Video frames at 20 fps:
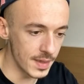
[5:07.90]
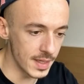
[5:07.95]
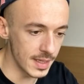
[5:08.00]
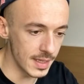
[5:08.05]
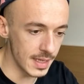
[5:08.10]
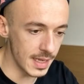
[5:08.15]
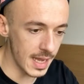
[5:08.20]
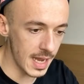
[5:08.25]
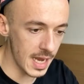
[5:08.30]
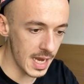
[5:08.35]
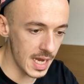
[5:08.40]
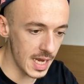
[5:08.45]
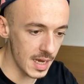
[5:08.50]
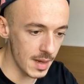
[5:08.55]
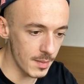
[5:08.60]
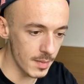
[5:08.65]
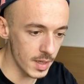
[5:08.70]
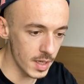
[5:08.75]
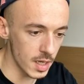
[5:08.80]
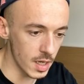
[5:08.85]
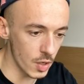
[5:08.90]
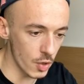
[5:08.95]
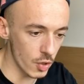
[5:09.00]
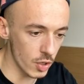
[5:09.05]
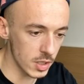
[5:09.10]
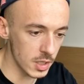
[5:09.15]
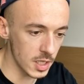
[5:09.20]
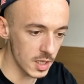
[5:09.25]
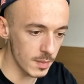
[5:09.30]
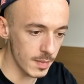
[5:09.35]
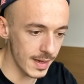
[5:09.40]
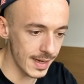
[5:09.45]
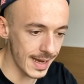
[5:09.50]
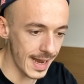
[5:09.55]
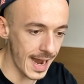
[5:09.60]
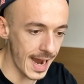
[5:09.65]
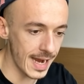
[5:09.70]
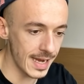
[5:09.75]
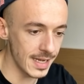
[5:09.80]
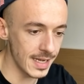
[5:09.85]
the name, your ClickBank
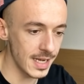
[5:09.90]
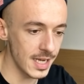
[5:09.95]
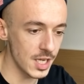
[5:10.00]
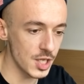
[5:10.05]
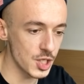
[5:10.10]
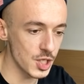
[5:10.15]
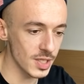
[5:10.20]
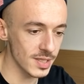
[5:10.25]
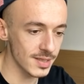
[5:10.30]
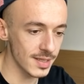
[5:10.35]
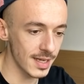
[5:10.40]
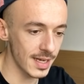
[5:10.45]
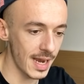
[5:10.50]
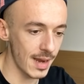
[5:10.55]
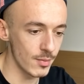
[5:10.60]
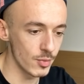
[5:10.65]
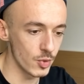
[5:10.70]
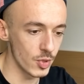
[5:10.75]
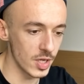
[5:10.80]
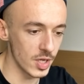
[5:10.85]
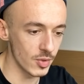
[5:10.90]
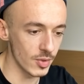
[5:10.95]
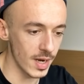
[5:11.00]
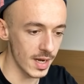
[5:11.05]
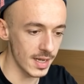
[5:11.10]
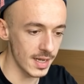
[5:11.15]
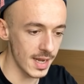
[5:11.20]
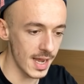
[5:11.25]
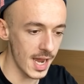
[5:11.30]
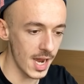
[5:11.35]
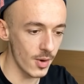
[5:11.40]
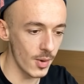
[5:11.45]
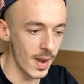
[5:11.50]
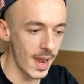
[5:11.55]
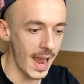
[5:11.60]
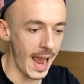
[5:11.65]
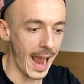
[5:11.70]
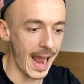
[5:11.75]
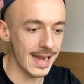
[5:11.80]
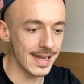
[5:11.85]
I D, just like I'm doing right now,
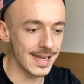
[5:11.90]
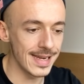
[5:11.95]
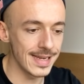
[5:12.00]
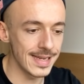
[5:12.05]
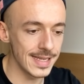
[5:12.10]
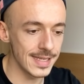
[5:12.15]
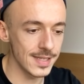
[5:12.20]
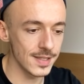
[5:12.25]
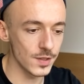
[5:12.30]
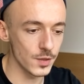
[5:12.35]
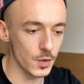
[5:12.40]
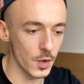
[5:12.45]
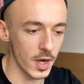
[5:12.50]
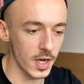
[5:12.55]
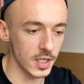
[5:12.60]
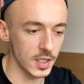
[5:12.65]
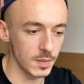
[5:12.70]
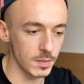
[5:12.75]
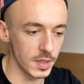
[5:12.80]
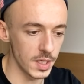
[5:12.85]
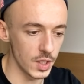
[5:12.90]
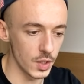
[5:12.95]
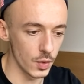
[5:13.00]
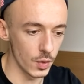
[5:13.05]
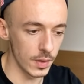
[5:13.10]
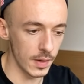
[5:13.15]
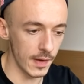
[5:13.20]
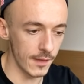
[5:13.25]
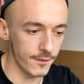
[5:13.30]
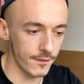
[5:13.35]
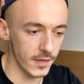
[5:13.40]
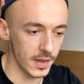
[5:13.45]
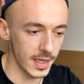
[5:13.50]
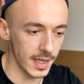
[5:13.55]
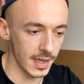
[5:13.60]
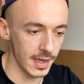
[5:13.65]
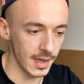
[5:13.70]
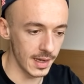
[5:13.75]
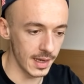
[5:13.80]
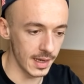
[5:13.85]
and then this is going to be your
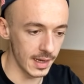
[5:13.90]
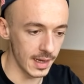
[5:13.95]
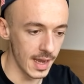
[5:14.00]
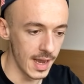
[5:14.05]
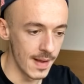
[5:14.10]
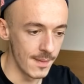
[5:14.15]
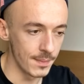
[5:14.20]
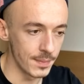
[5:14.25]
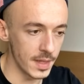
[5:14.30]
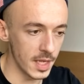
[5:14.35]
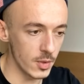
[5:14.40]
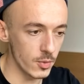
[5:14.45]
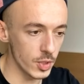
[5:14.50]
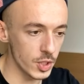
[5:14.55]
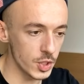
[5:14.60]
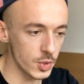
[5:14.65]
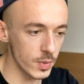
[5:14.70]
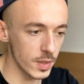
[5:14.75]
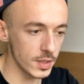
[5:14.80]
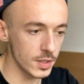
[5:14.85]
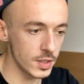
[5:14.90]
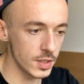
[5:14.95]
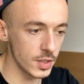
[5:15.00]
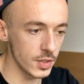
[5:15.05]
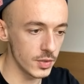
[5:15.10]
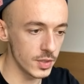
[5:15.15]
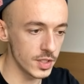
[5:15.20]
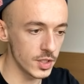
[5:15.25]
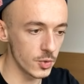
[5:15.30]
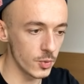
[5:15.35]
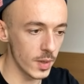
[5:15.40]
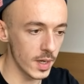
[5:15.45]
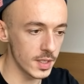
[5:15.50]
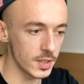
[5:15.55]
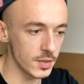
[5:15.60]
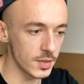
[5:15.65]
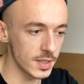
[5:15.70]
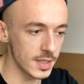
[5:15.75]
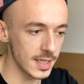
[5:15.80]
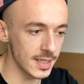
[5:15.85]
affiliate link. Then what you want to do is you
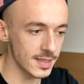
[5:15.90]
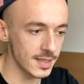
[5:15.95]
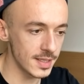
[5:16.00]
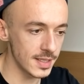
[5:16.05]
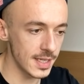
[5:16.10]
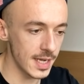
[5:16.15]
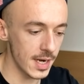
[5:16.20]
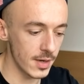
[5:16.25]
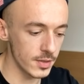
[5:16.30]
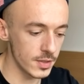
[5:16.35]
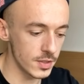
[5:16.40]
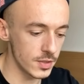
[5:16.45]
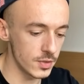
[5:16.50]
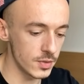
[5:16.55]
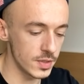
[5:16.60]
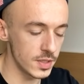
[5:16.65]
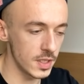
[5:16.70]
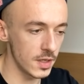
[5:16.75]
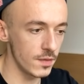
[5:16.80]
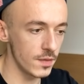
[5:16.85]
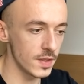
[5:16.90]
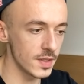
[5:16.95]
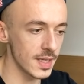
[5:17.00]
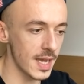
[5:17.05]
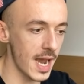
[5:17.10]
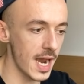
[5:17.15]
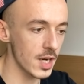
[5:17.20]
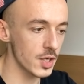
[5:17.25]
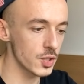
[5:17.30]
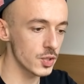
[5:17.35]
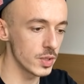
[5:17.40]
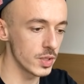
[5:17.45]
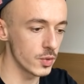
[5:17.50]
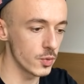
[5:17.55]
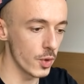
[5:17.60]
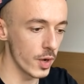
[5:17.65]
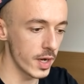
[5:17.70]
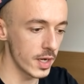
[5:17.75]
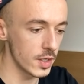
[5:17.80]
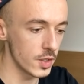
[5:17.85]
want to test it out to see if it's actually
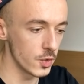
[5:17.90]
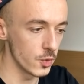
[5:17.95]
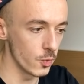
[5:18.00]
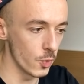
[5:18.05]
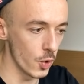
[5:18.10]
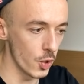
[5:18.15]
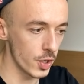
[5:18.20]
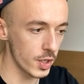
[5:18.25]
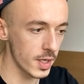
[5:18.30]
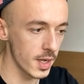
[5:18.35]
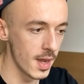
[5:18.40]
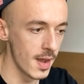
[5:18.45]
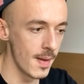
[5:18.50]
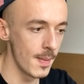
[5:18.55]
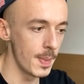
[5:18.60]
going to work.